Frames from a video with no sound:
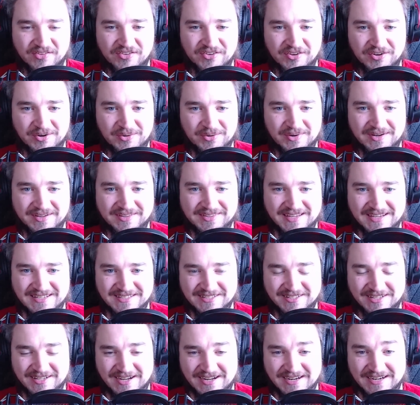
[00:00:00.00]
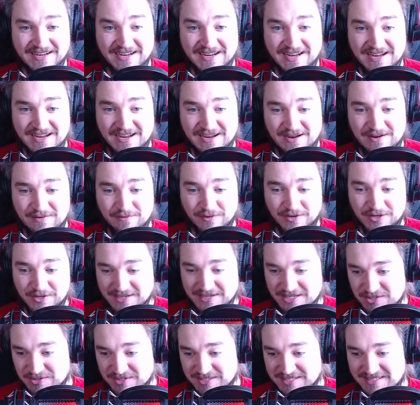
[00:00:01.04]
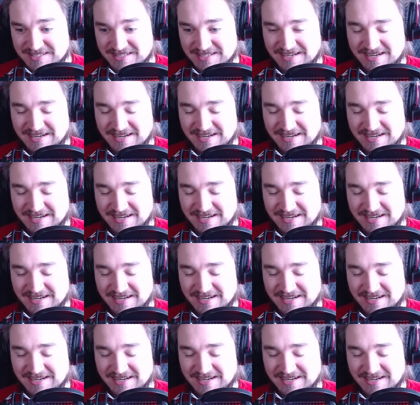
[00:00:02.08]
So thanks a lot for your interest.